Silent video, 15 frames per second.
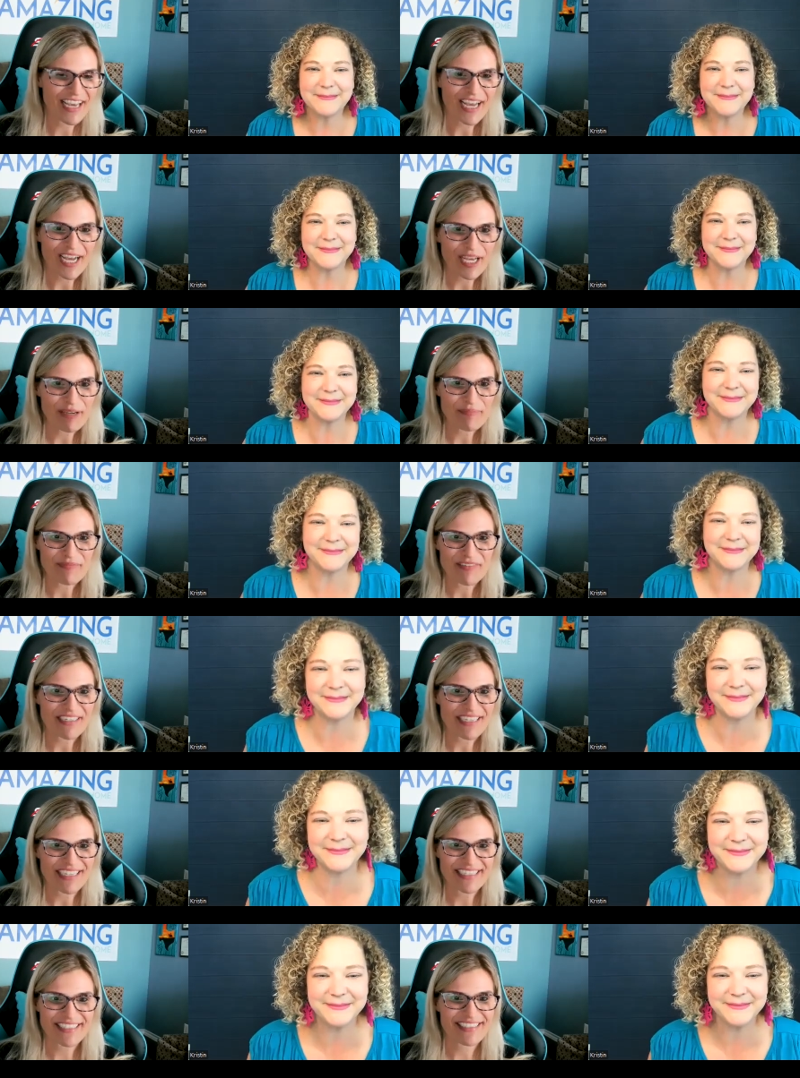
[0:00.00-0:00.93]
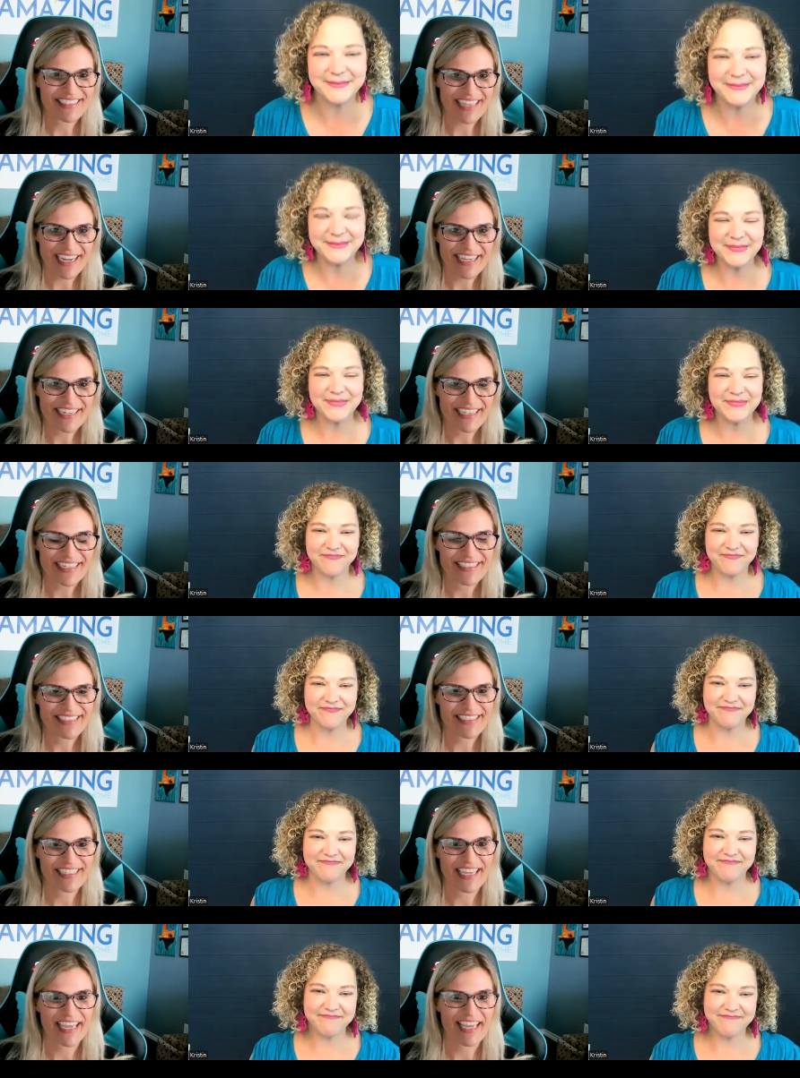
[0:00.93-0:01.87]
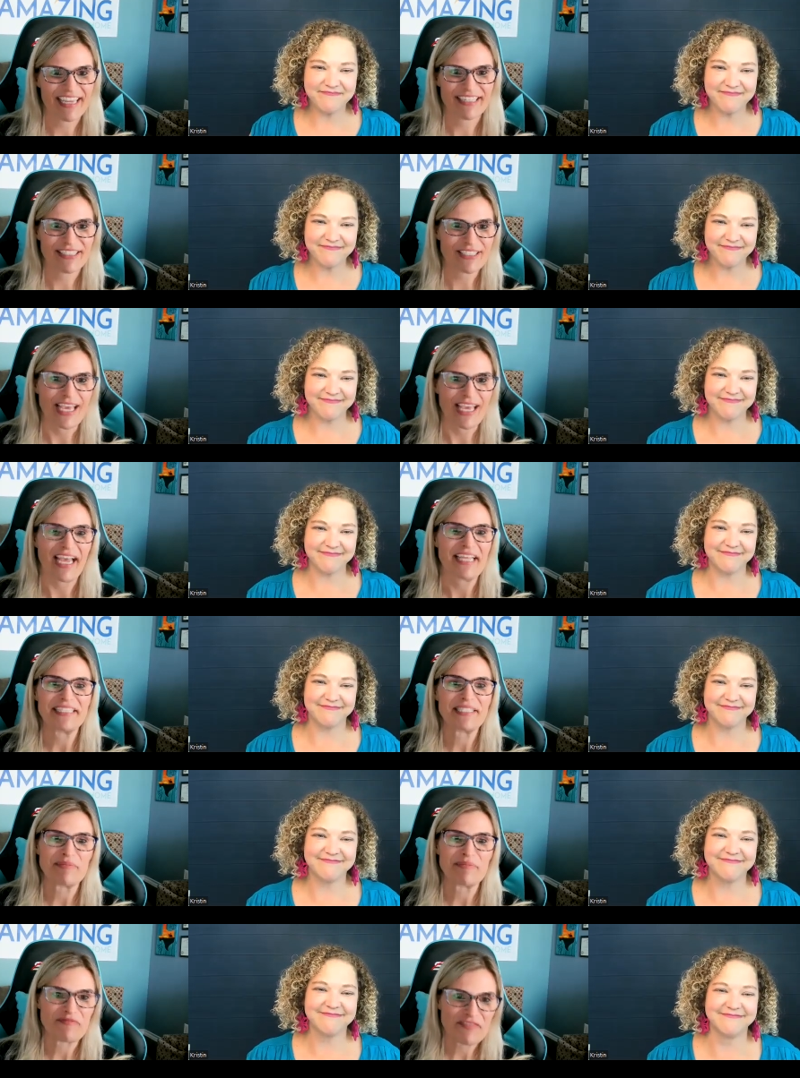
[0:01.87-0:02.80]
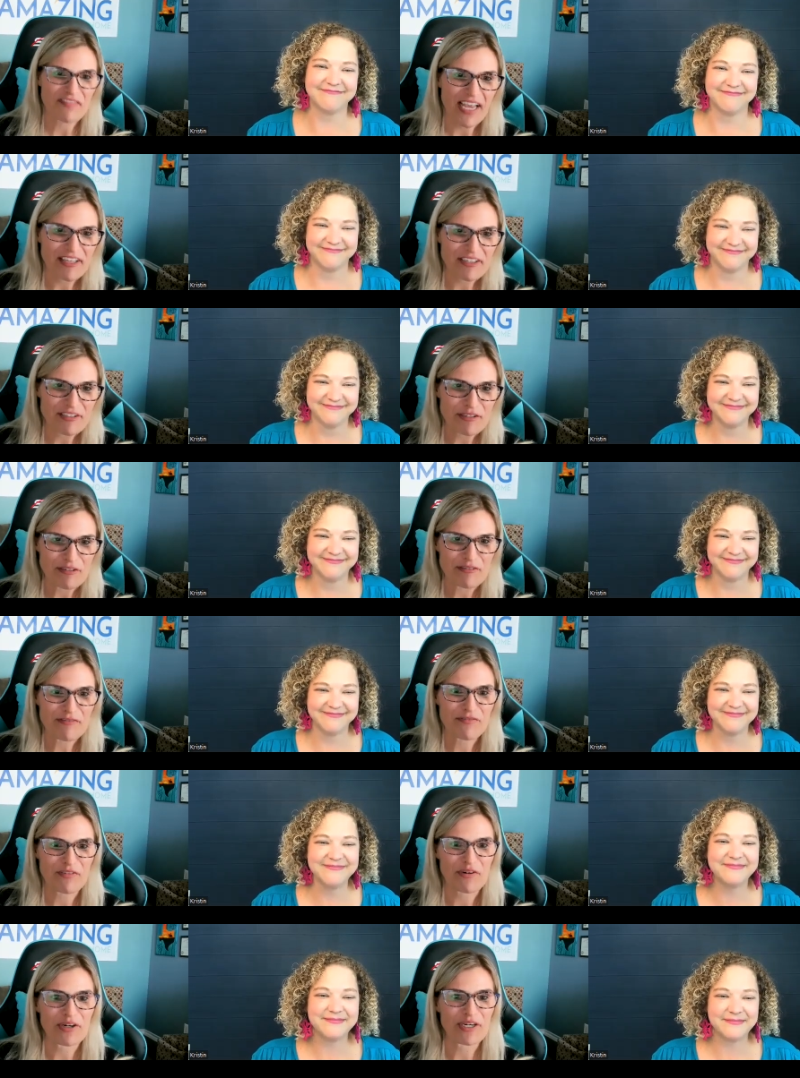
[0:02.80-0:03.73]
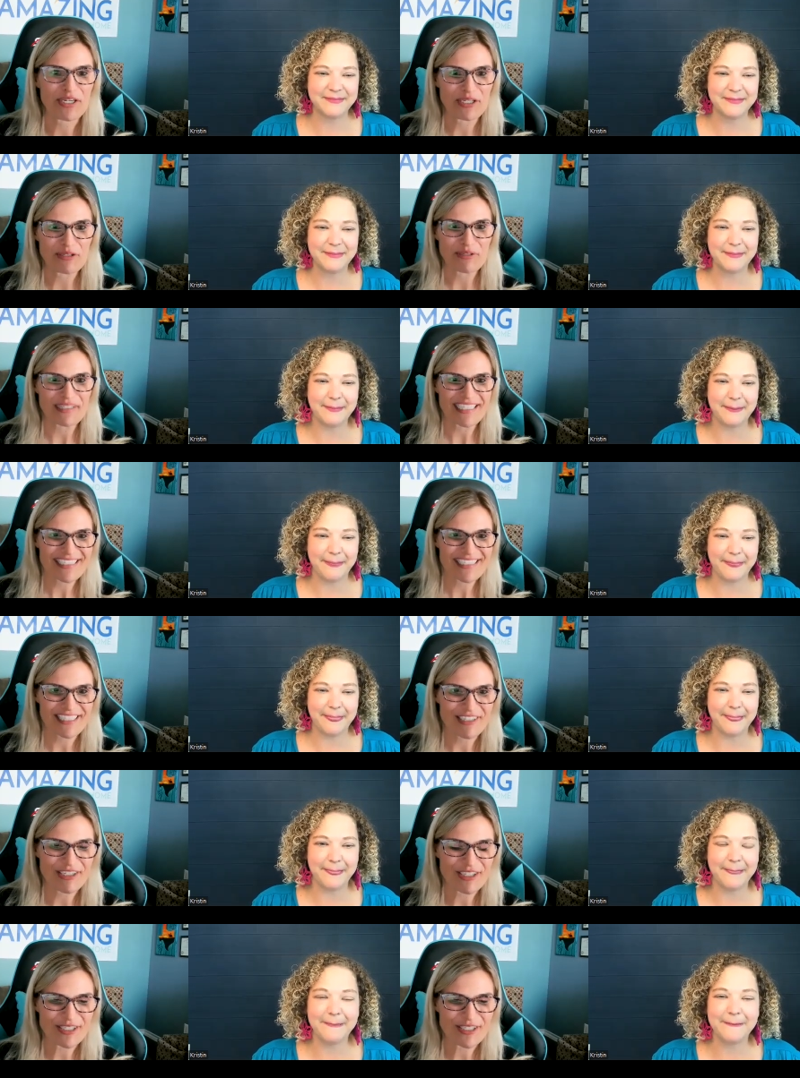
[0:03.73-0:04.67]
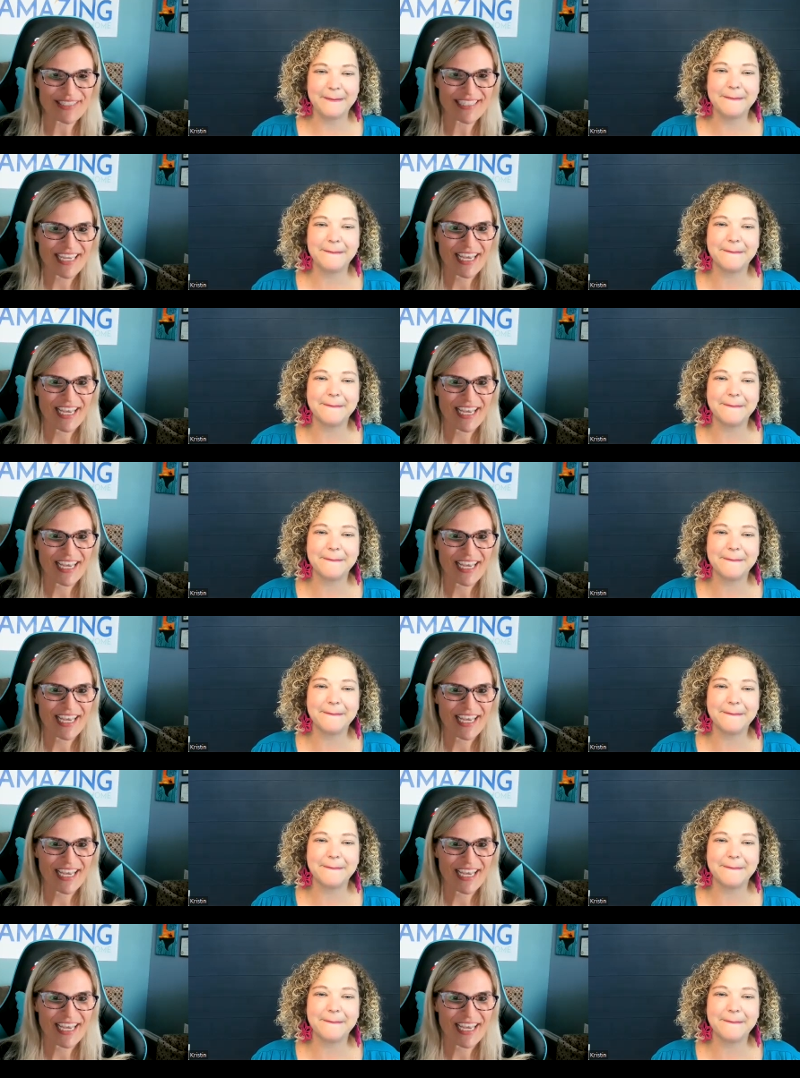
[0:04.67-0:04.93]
Speaker 1: I'm excited today to add some value for your listeners.